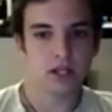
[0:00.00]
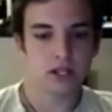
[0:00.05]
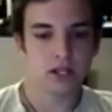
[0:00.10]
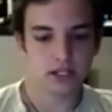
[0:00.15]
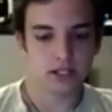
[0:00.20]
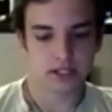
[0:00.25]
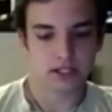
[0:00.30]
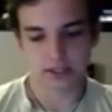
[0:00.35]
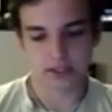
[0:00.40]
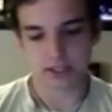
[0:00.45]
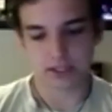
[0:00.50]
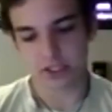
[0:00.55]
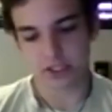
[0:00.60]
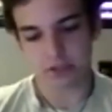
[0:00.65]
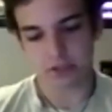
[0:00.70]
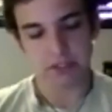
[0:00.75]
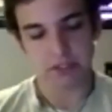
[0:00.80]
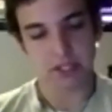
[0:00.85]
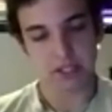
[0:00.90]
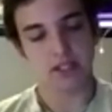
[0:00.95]
And this
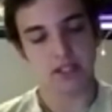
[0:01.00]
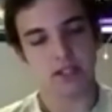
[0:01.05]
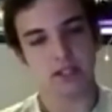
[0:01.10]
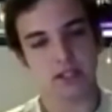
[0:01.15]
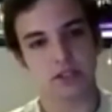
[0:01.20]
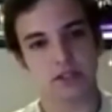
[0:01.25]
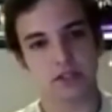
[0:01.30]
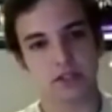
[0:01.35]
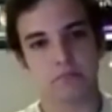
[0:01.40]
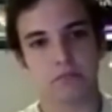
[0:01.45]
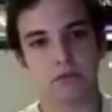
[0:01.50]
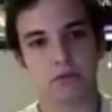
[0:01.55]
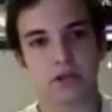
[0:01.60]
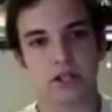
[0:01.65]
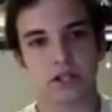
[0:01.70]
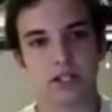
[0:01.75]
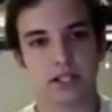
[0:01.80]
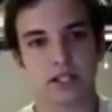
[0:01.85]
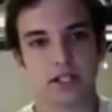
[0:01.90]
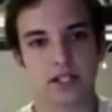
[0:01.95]
leads me to the
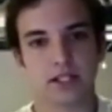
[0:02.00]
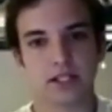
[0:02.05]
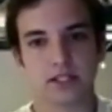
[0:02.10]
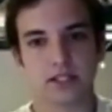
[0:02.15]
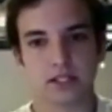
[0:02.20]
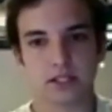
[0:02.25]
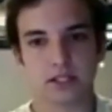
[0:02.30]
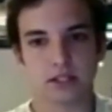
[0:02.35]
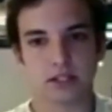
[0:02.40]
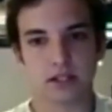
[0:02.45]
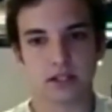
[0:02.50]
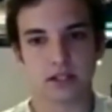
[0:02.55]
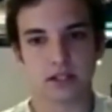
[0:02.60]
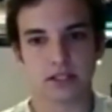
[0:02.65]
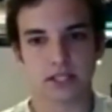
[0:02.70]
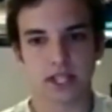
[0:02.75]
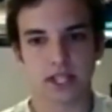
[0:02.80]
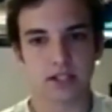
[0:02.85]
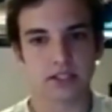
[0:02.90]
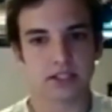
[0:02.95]
point that it's
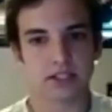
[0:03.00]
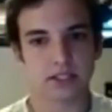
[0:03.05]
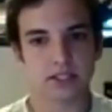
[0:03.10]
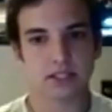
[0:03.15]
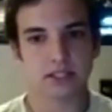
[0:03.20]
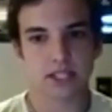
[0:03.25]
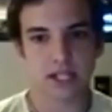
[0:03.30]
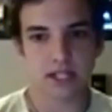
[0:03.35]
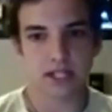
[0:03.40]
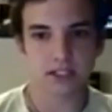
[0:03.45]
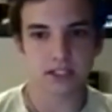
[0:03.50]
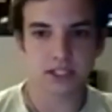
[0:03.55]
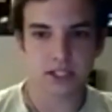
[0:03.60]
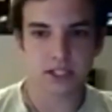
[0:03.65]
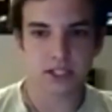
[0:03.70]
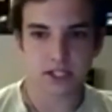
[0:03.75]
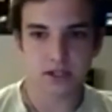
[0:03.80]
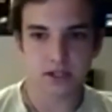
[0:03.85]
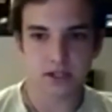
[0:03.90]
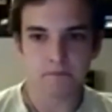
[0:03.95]
scarce. The
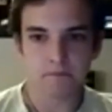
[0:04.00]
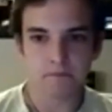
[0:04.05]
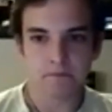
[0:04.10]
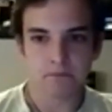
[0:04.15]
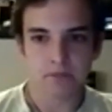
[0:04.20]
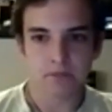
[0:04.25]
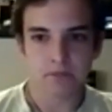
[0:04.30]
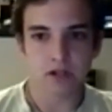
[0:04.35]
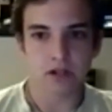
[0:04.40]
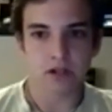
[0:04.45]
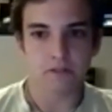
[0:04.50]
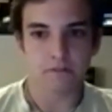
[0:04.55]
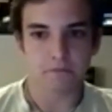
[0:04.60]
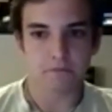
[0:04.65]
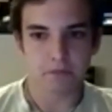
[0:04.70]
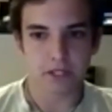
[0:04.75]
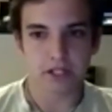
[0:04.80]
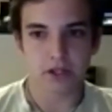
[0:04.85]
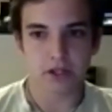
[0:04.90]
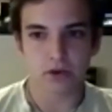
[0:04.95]
scarcity of
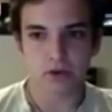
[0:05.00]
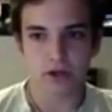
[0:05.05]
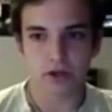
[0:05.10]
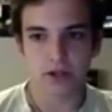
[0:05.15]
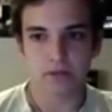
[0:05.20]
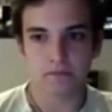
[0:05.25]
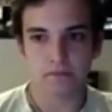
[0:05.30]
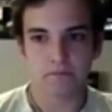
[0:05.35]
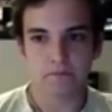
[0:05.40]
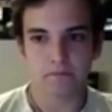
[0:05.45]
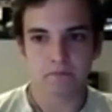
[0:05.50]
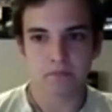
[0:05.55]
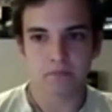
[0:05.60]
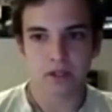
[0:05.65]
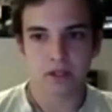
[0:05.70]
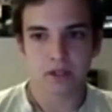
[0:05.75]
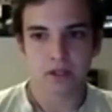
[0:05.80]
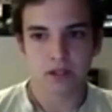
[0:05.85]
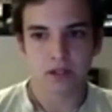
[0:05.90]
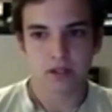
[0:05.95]
Bitcoin
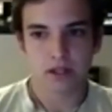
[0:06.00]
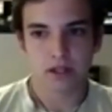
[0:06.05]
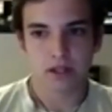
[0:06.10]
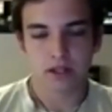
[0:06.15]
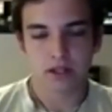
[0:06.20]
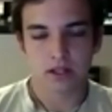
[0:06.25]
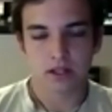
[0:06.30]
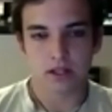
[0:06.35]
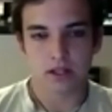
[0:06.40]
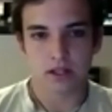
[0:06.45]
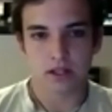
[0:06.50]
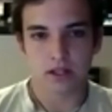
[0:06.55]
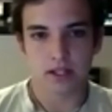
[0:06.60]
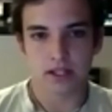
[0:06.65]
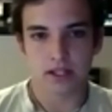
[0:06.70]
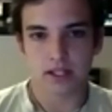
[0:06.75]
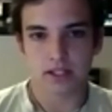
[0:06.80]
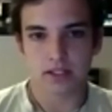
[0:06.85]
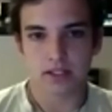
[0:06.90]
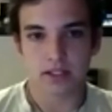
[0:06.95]

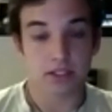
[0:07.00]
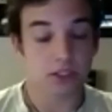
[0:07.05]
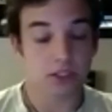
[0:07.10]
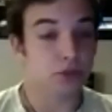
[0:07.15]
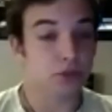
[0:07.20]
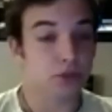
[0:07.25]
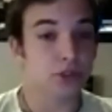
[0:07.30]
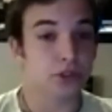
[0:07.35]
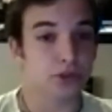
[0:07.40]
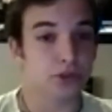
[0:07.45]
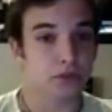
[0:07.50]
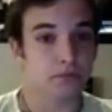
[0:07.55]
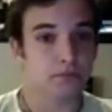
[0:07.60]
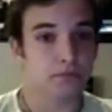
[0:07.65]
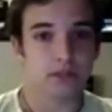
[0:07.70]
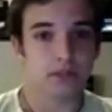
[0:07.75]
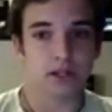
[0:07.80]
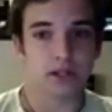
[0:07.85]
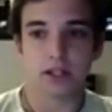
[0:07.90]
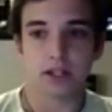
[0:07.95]
is crucial,
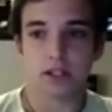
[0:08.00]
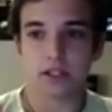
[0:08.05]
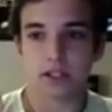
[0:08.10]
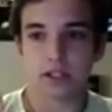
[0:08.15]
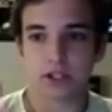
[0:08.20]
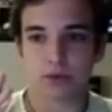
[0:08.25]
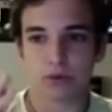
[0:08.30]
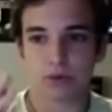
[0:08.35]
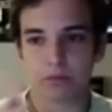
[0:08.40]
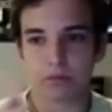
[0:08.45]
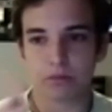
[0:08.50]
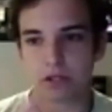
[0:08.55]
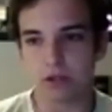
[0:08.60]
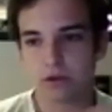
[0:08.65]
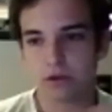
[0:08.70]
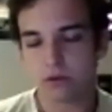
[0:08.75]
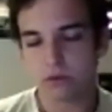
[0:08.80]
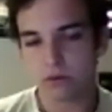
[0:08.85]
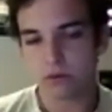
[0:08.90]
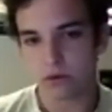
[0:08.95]
all right? There will be
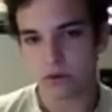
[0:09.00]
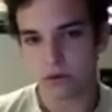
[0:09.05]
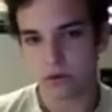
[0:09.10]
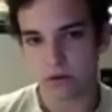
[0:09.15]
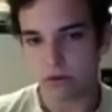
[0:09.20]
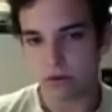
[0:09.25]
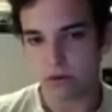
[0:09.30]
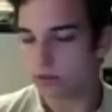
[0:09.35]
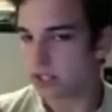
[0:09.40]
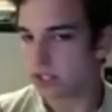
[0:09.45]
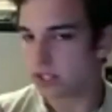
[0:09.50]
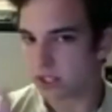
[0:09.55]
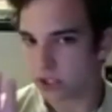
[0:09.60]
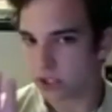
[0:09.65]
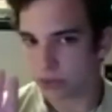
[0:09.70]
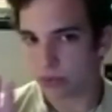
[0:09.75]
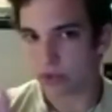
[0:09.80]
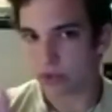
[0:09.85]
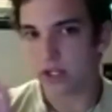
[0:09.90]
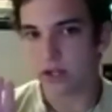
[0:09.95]
only
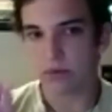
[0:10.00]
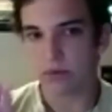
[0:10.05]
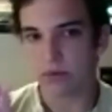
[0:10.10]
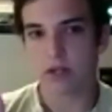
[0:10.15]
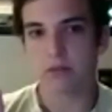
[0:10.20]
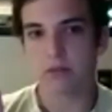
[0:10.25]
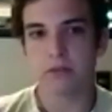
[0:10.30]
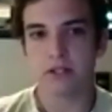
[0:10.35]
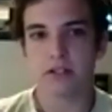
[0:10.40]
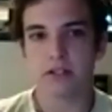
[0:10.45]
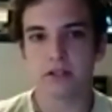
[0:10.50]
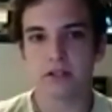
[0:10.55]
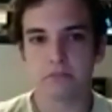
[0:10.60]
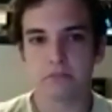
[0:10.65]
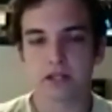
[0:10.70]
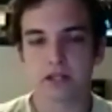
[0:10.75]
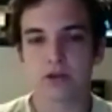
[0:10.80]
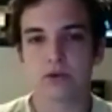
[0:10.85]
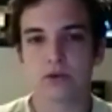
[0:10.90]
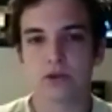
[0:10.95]
21 million
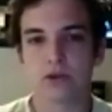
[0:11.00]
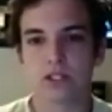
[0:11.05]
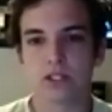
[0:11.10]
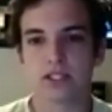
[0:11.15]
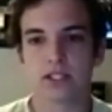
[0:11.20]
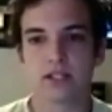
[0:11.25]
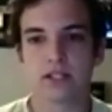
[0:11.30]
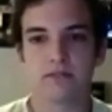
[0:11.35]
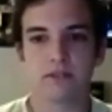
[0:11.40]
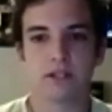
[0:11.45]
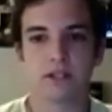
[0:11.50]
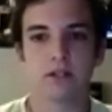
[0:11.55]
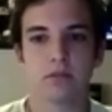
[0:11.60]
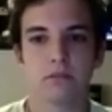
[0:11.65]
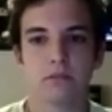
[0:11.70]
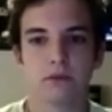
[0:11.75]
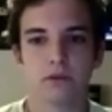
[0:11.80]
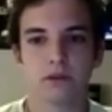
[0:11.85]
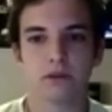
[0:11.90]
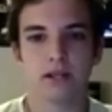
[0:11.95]
Bitcoins
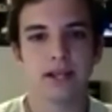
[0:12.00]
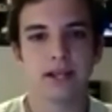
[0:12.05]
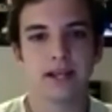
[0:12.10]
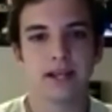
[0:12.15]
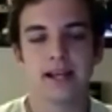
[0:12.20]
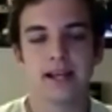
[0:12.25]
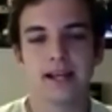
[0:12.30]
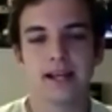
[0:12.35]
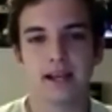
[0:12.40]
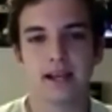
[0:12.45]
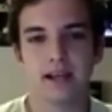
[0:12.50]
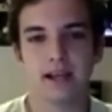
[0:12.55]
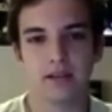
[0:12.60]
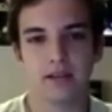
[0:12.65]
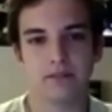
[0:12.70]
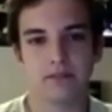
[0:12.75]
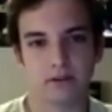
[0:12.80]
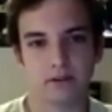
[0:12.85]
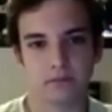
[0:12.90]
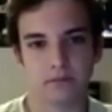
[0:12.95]
available
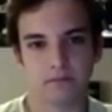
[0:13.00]
ever.